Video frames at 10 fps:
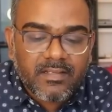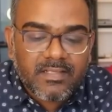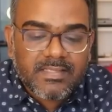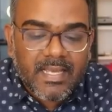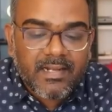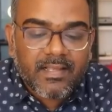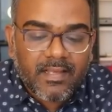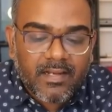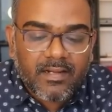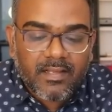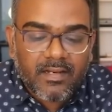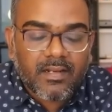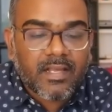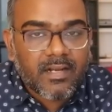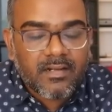Here it's and
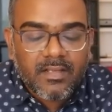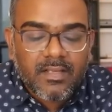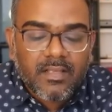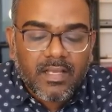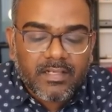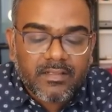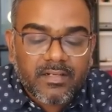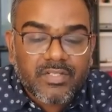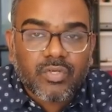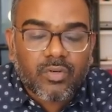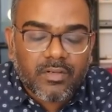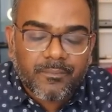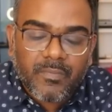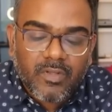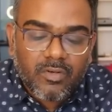here it is or.
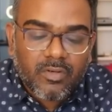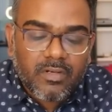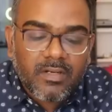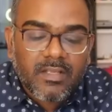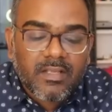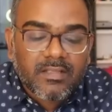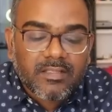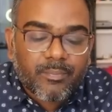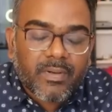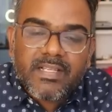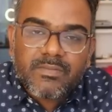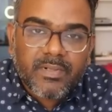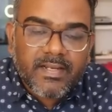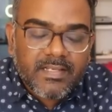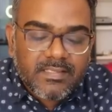Or the price
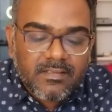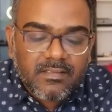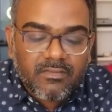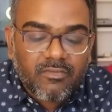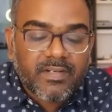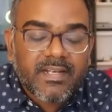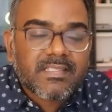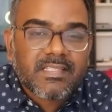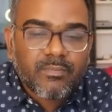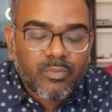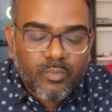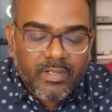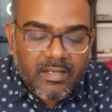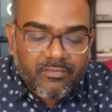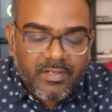breaks the 50-day simple
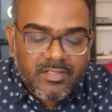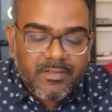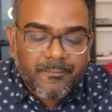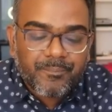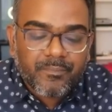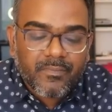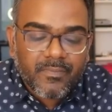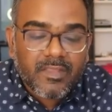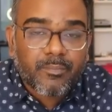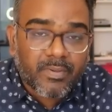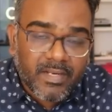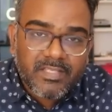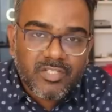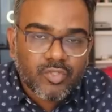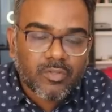moving average. The
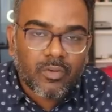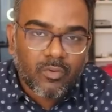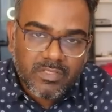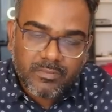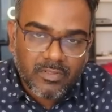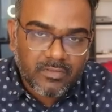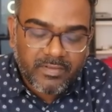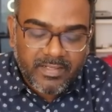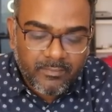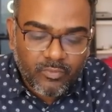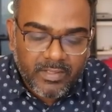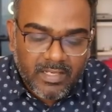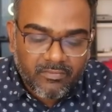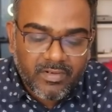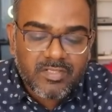price should close below the 50-day moving
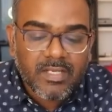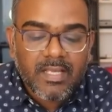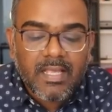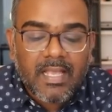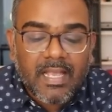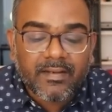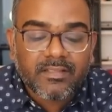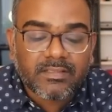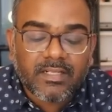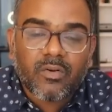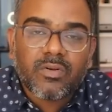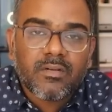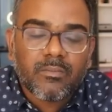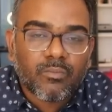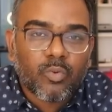average and is
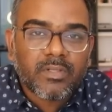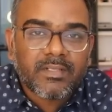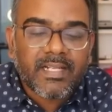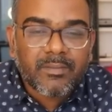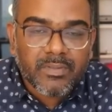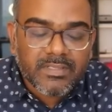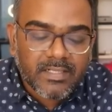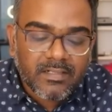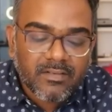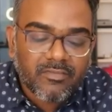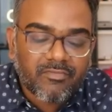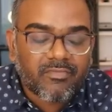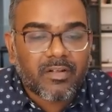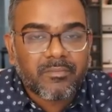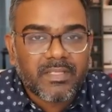down more than 10%
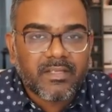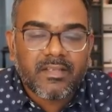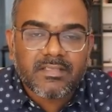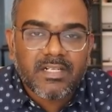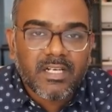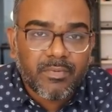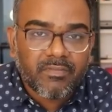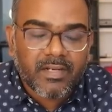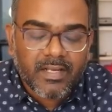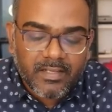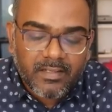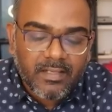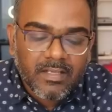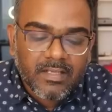from the recent pivot high.